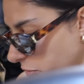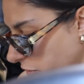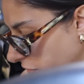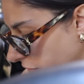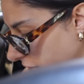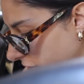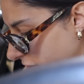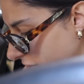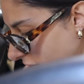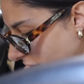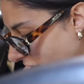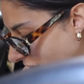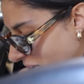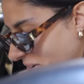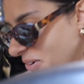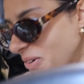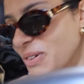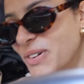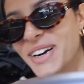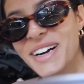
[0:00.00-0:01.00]
moving slow.
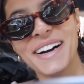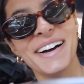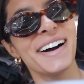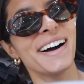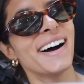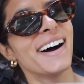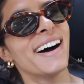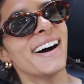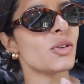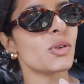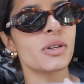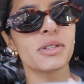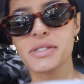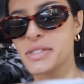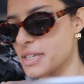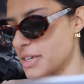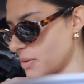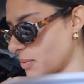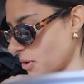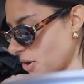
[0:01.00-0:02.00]
You can
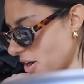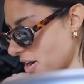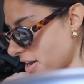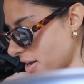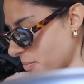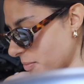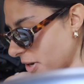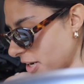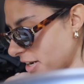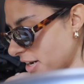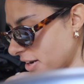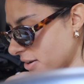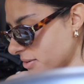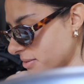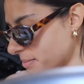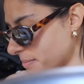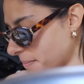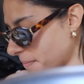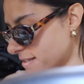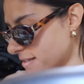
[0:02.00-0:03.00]
see where I am right now.
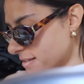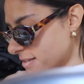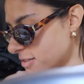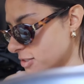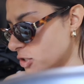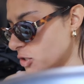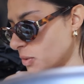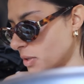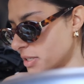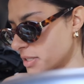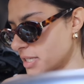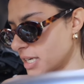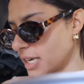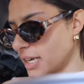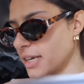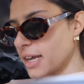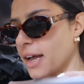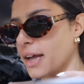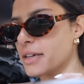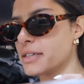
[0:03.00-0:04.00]
Do you want to take
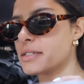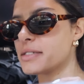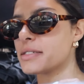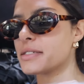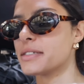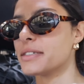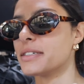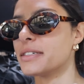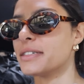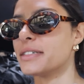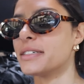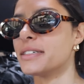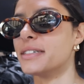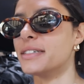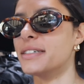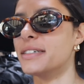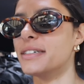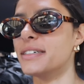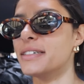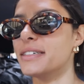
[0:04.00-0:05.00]
a guess?
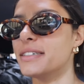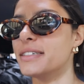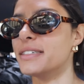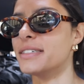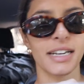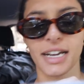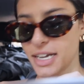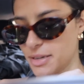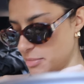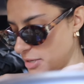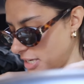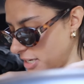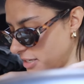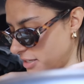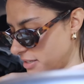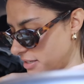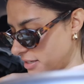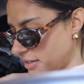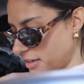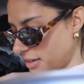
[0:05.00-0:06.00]
I made
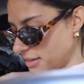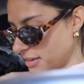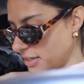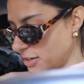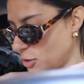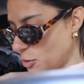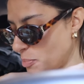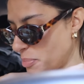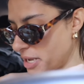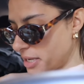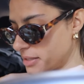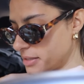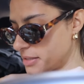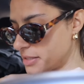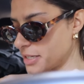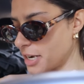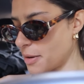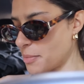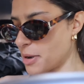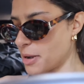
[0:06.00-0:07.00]
a little pit
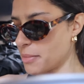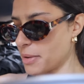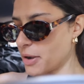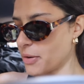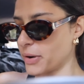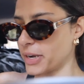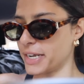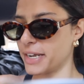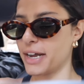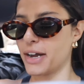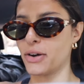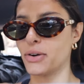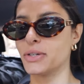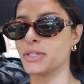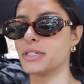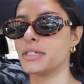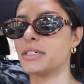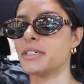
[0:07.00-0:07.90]
stop on my way out.